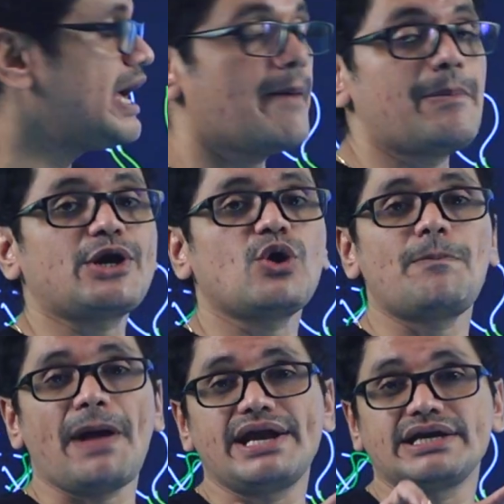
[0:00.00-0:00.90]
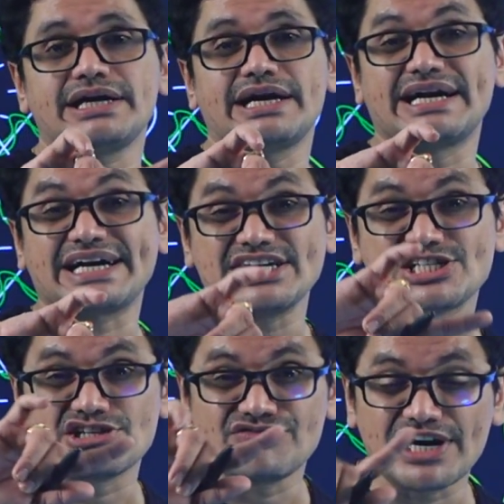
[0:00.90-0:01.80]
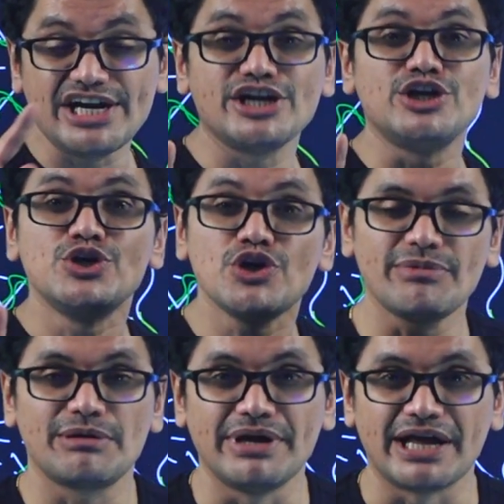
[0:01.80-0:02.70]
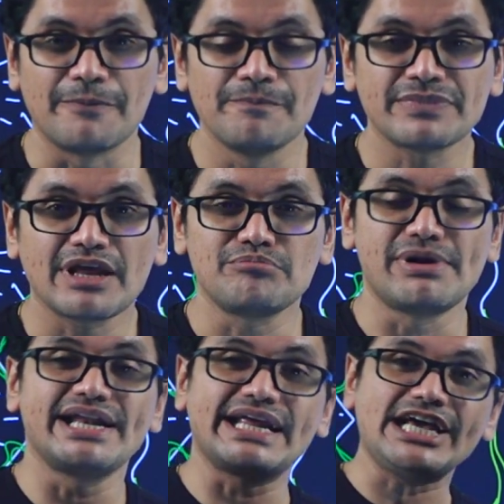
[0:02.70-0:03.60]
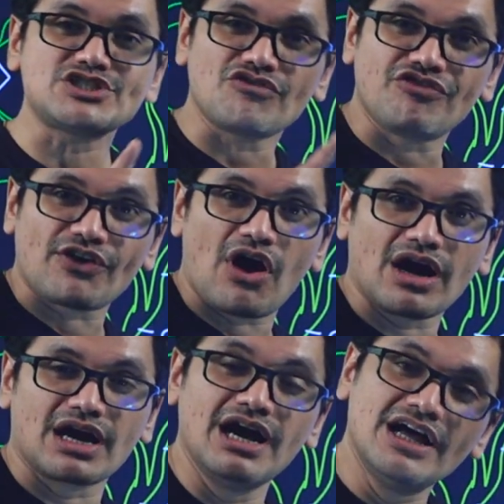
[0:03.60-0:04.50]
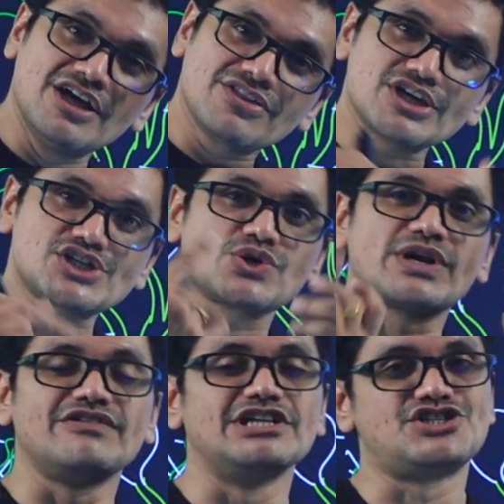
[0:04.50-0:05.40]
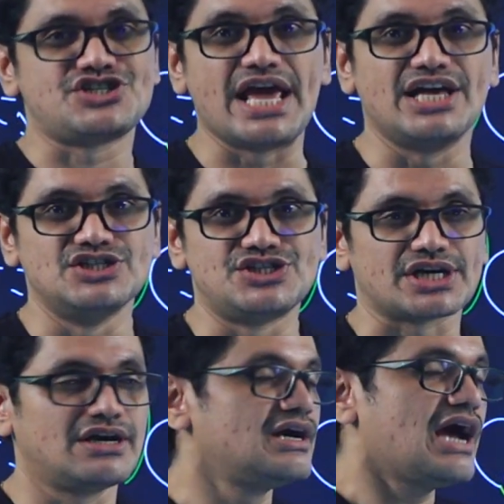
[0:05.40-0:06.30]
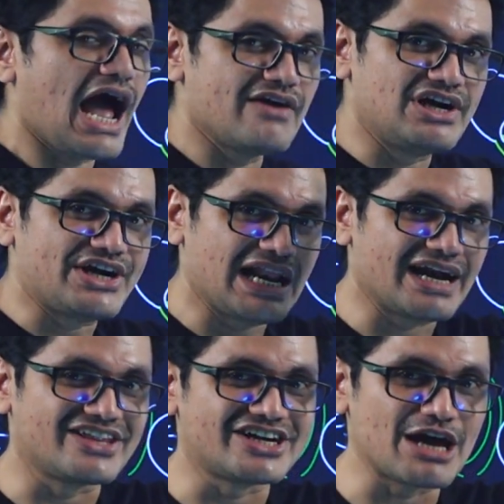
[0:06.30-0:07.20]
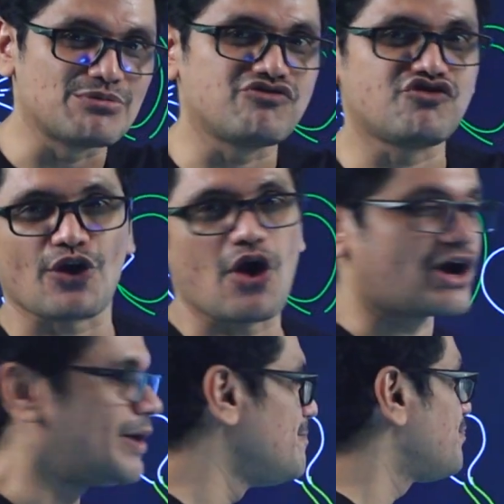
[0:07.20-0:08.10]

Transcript: hepatopancreatic duct is different in human being, but in case of frog the story will change. I will tell at the time of frog.